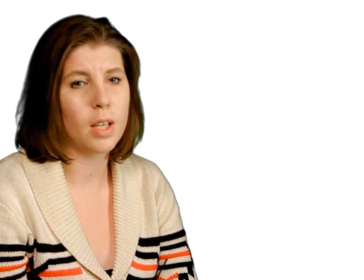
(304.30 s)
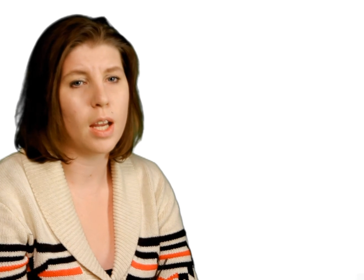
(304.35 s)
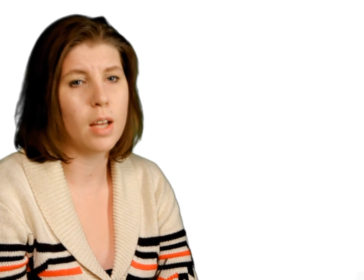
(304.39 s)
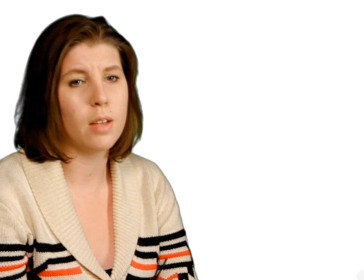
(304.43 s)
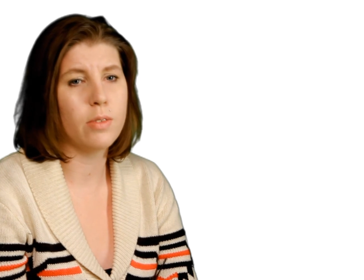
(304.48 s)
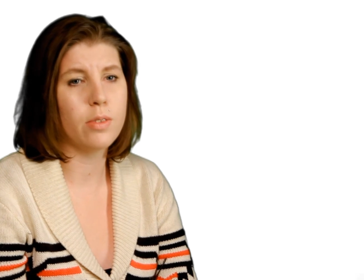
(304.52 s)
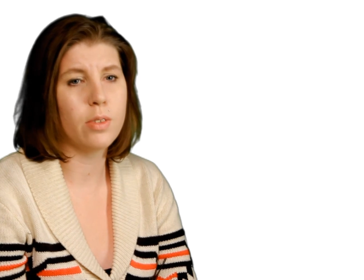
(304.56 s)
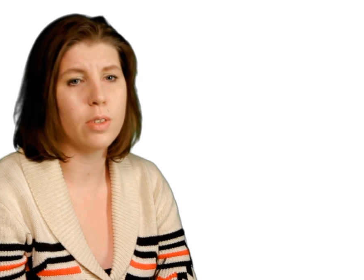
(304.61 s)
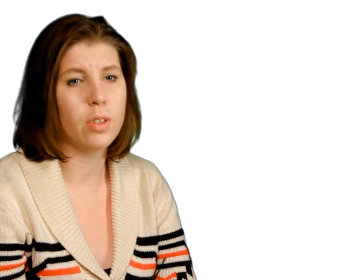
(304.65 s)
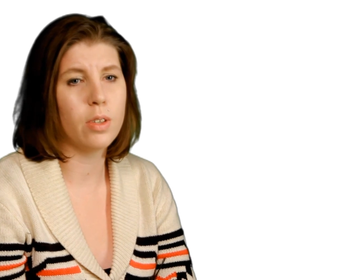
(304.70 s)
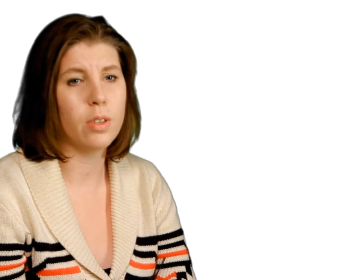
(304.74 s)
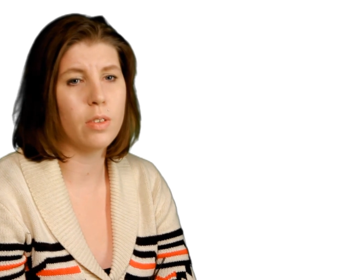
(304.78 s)
the
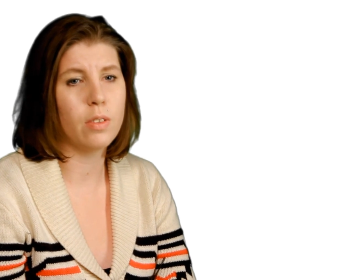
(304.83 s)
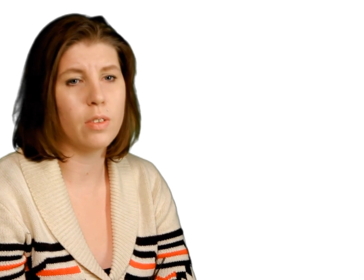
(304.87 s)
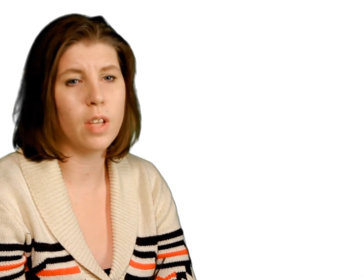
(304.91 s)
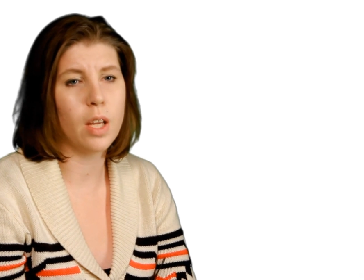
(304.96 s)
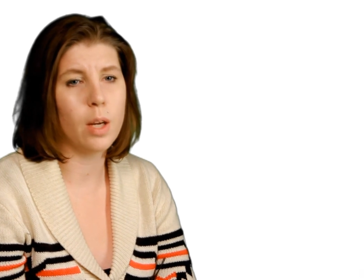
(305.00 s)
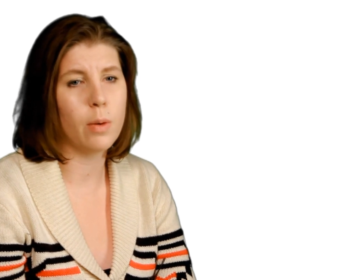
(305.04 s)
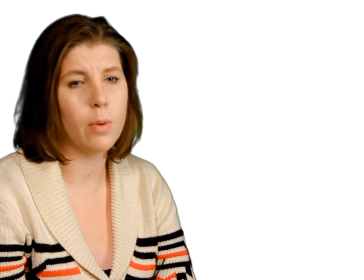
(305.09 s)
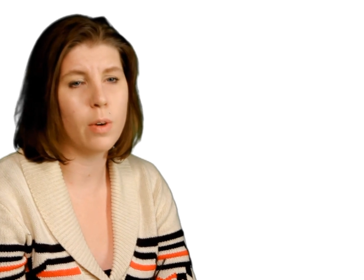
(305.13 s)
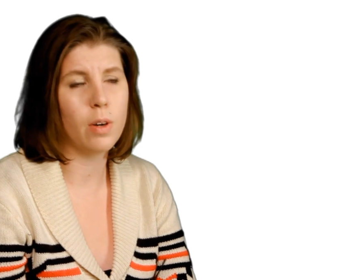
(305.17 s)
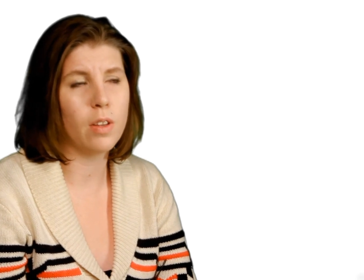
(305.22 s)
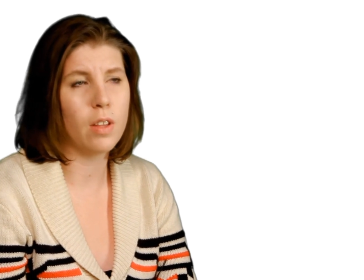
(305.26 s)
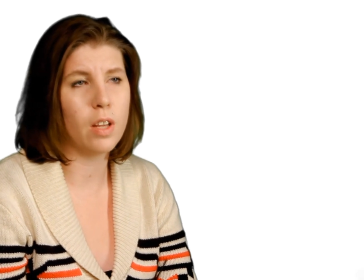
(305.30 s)
counselor,
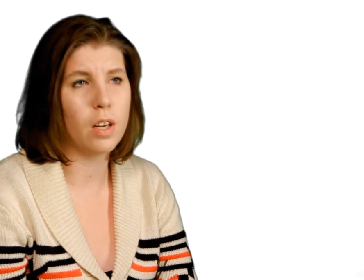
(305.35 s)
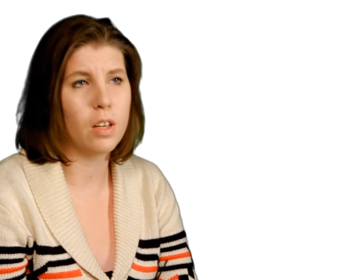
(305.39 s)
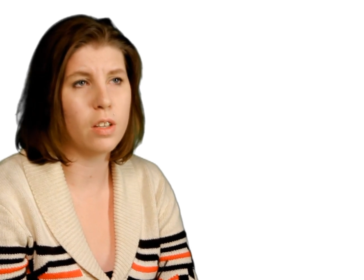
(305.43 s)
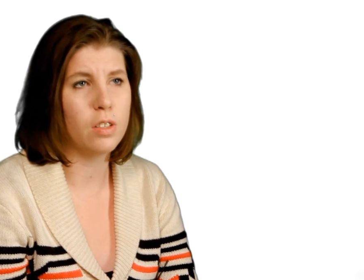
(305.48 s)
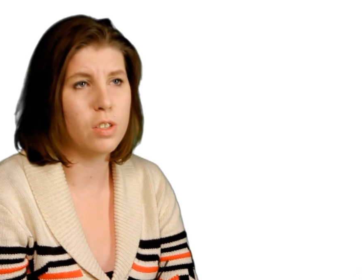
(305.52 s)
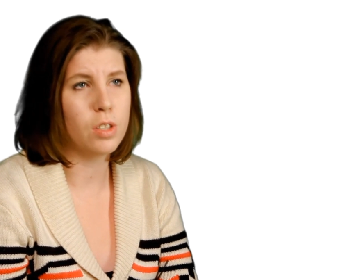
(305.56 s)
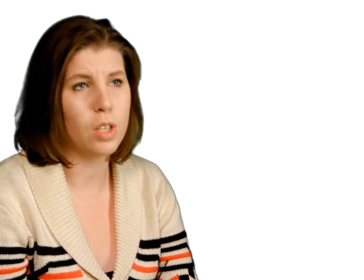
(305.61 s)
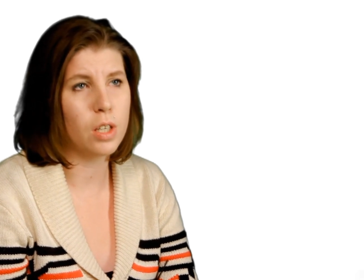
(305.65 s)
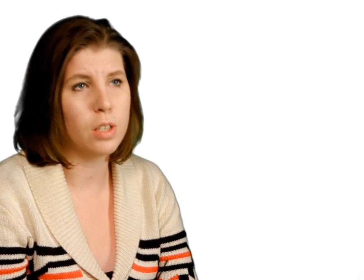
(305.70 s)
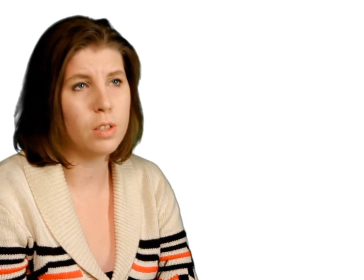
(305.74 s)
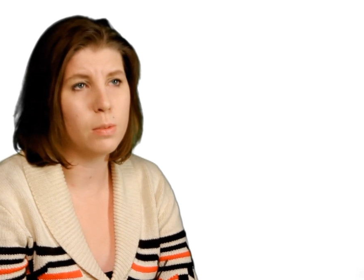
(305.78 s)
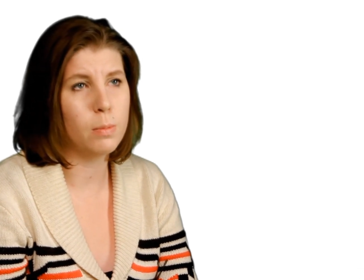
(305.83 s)
they weren't there
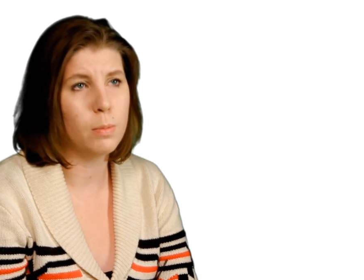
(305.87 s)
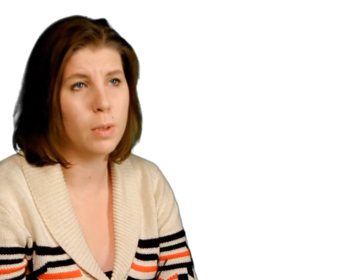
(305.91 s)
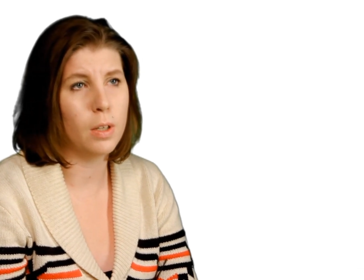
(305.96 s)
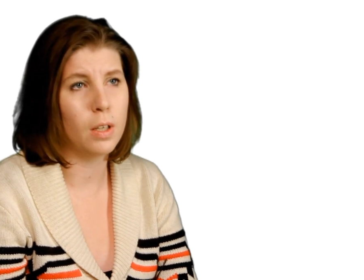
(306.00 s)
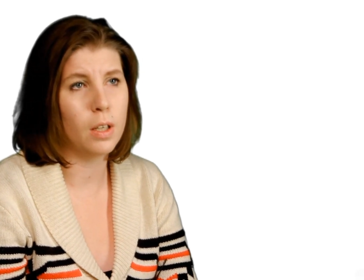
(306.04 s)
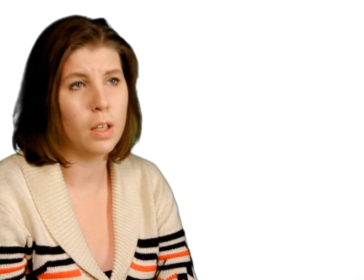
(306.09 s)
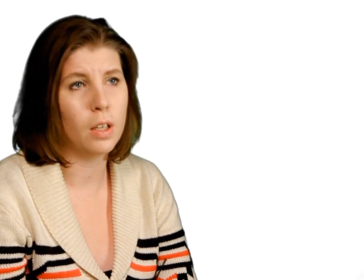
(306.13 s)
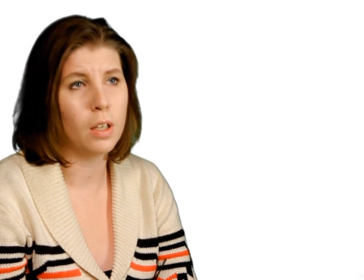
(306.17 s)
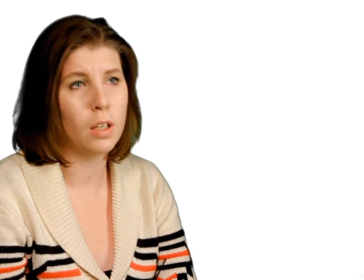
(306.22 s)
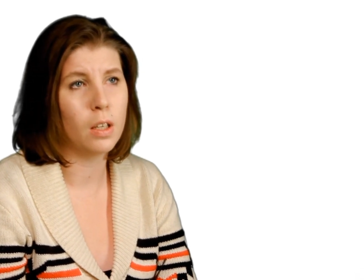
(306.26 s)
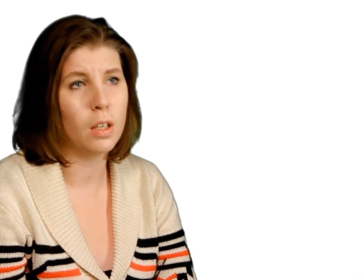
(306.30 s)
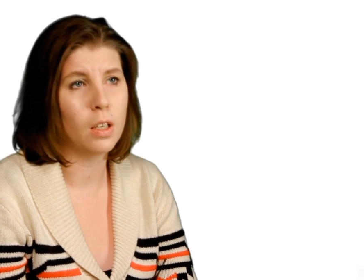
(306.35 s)
to judge
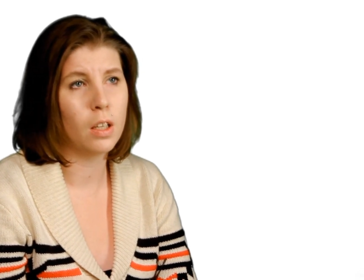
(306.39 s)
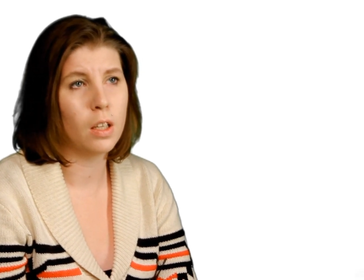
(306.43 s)
me.